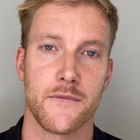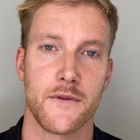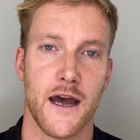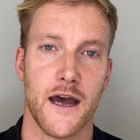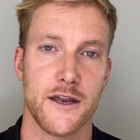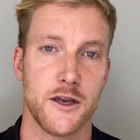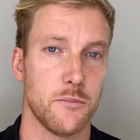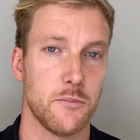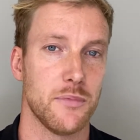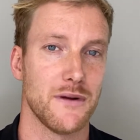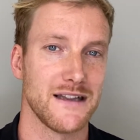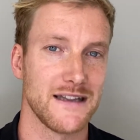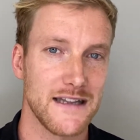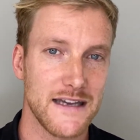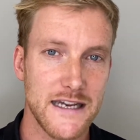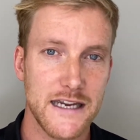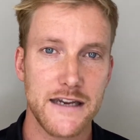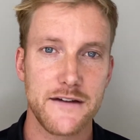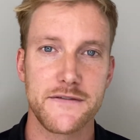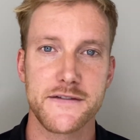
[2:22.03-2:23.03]
and your
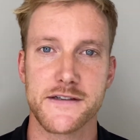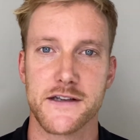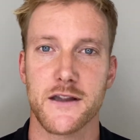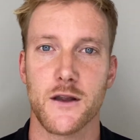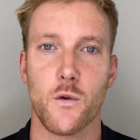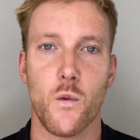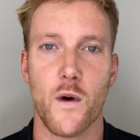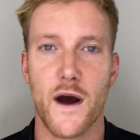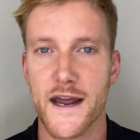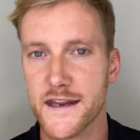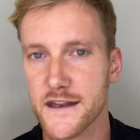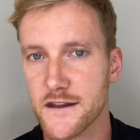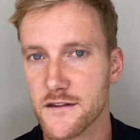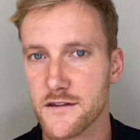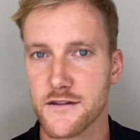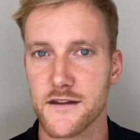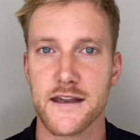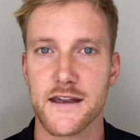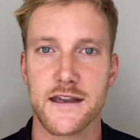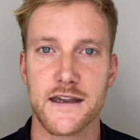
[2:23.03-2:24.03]
beliefs and the way you're
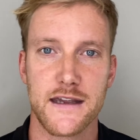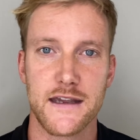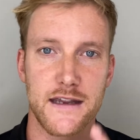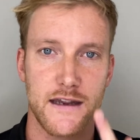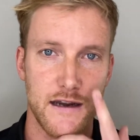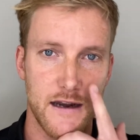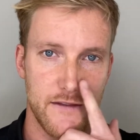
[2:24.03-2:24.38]
thinking and,